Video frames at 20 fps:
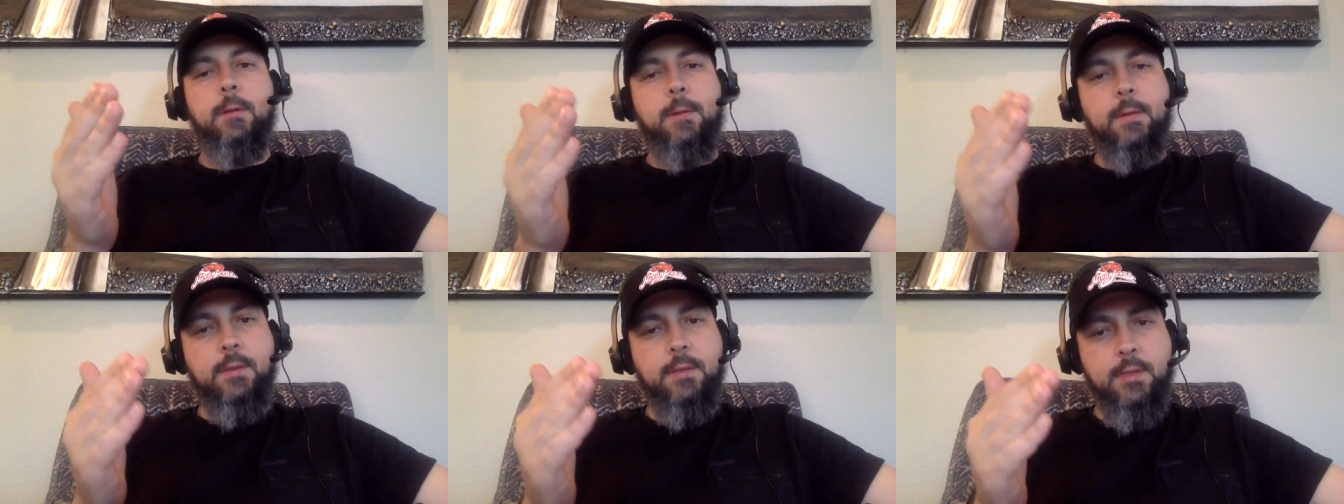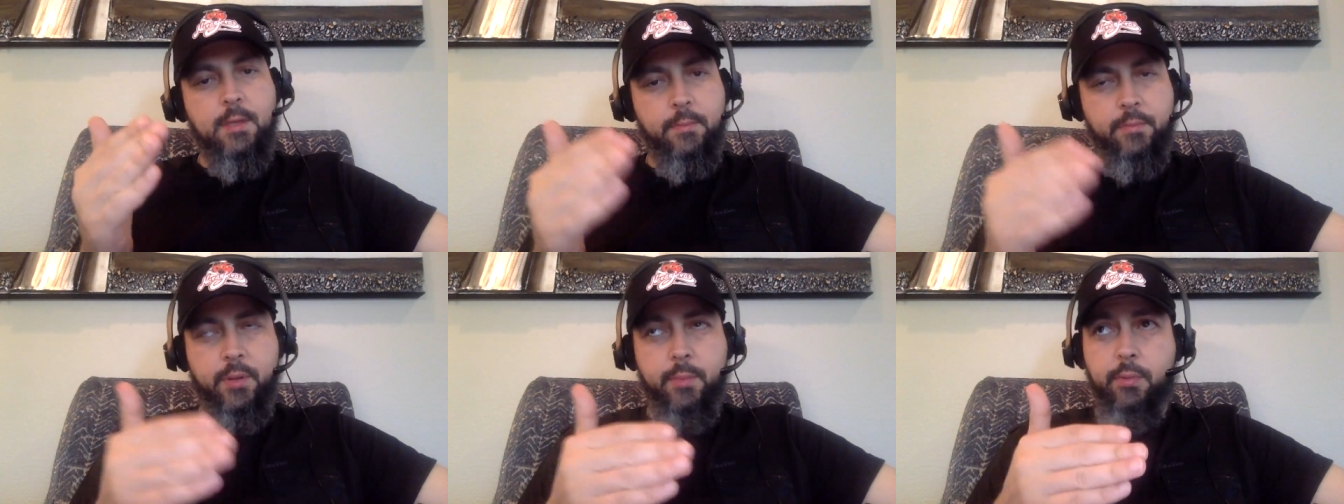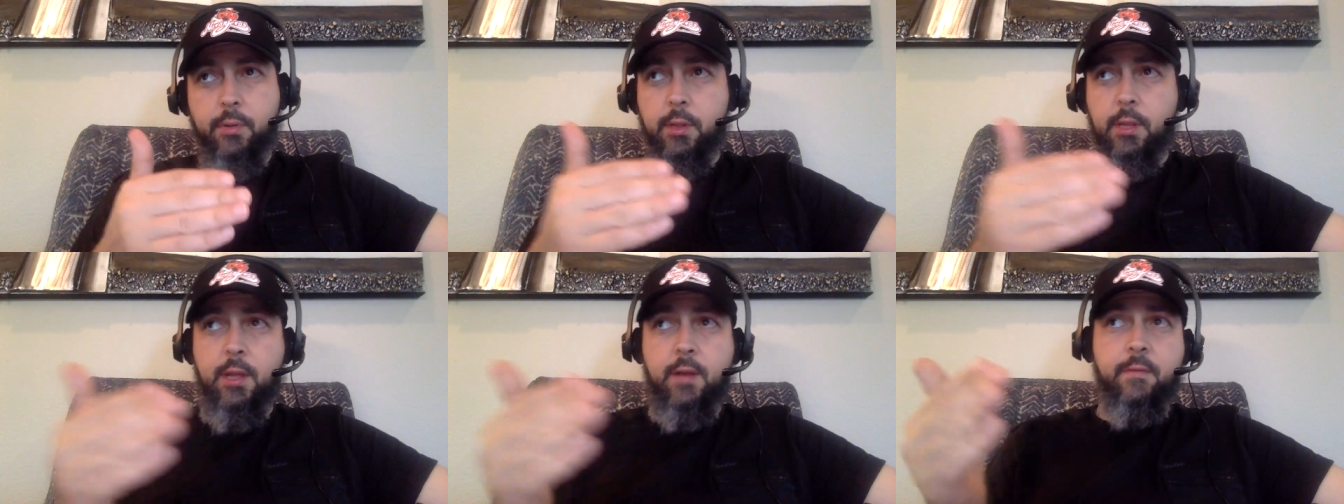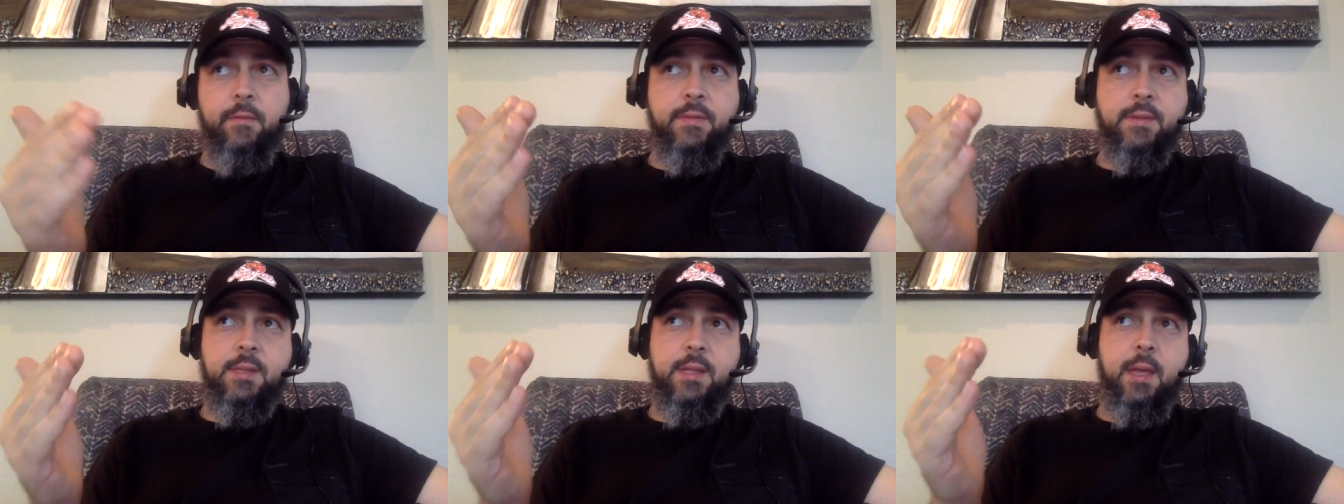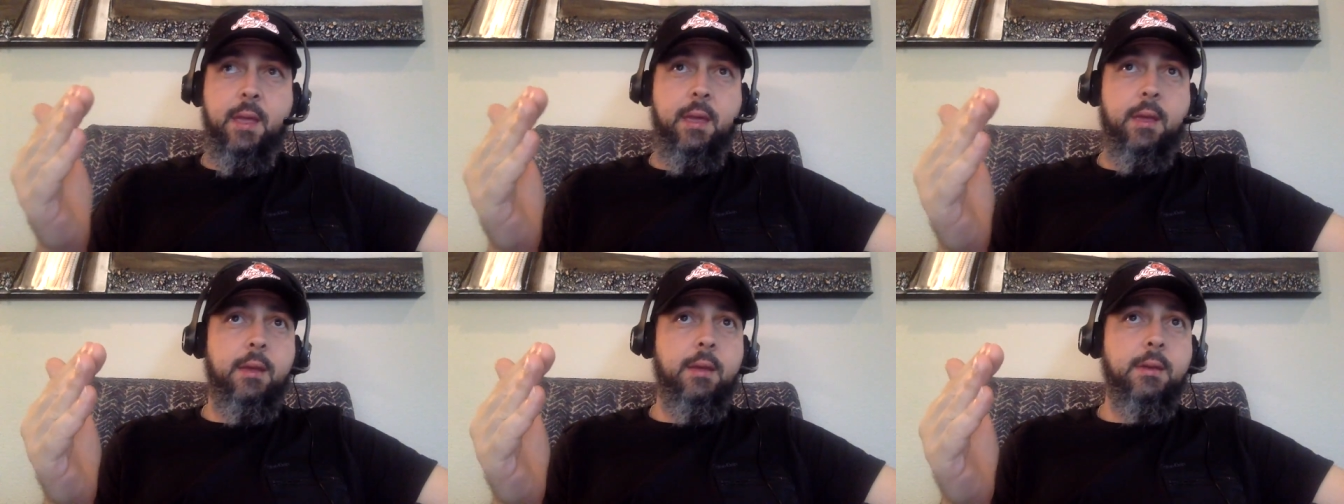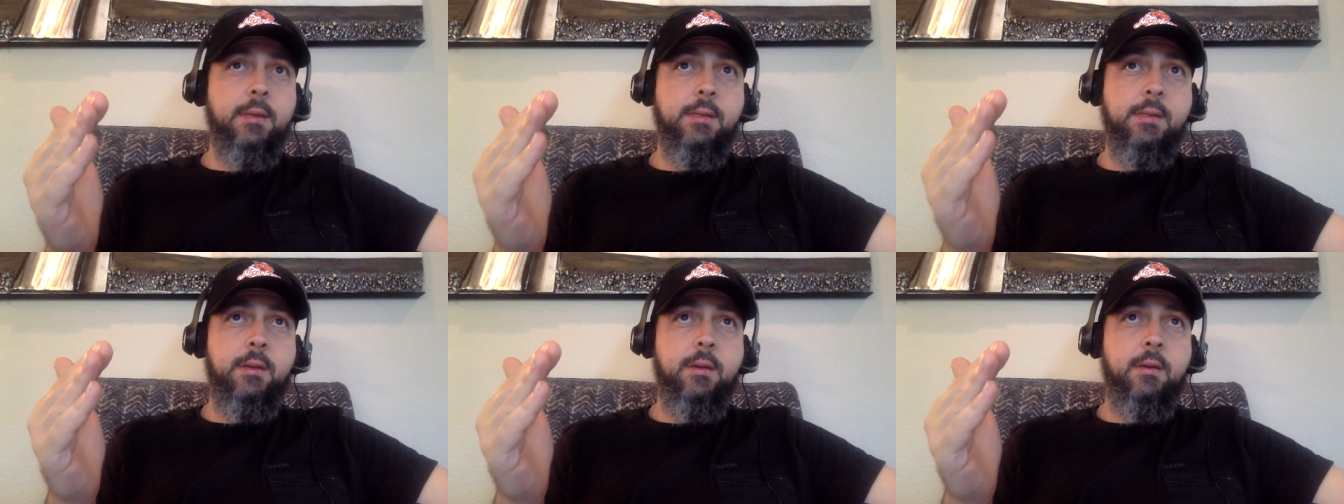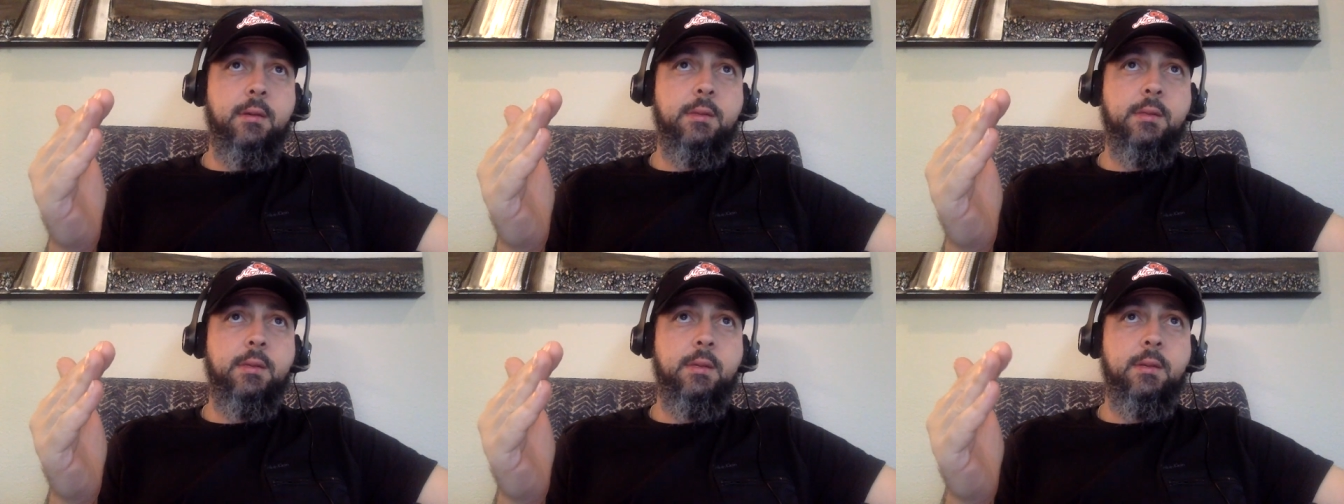some people love staying a C
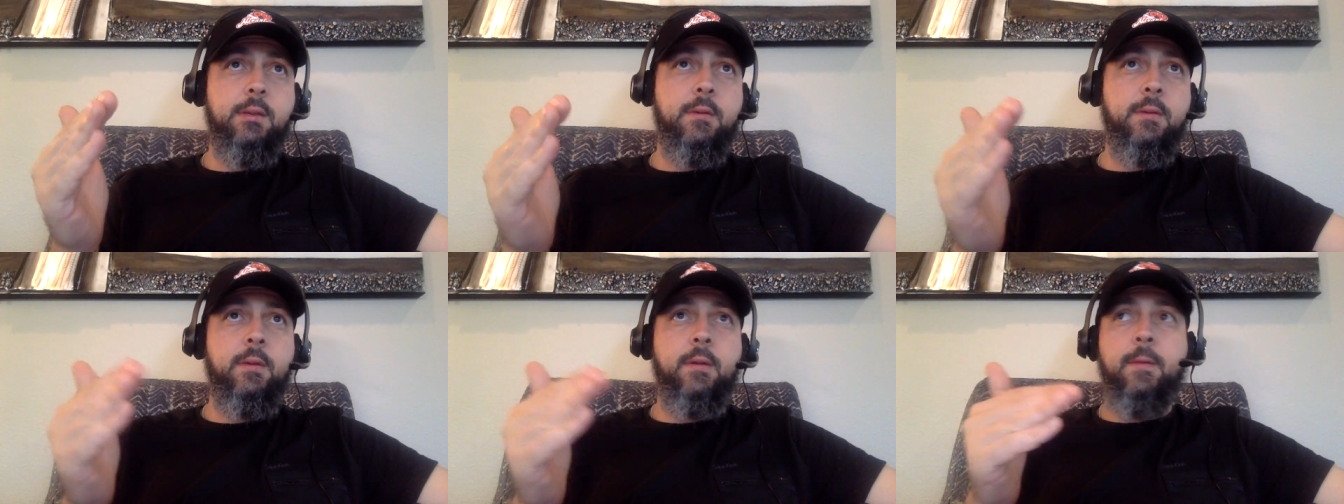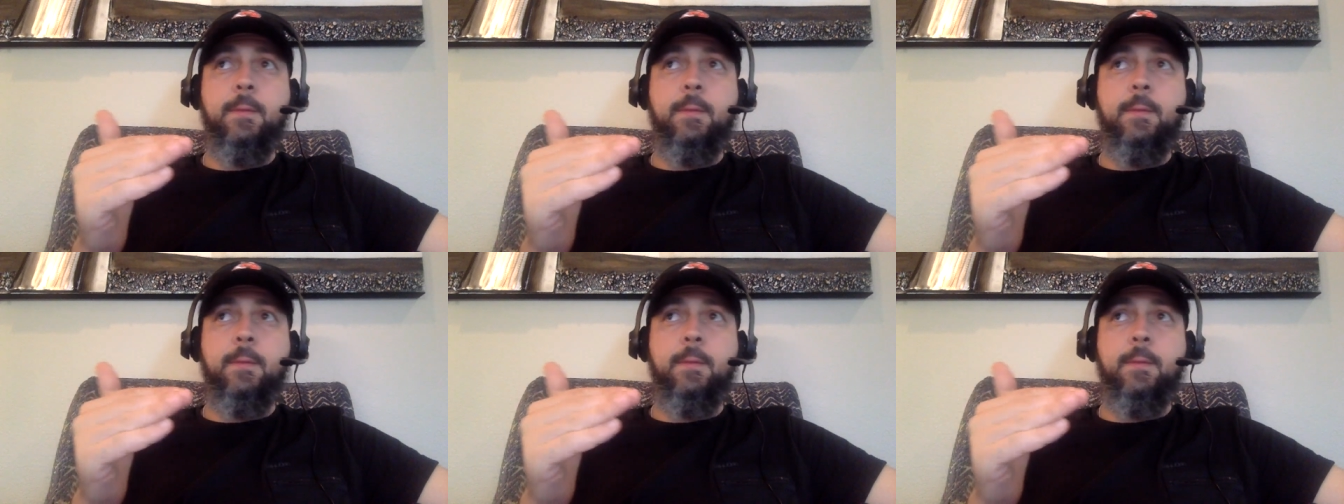R C,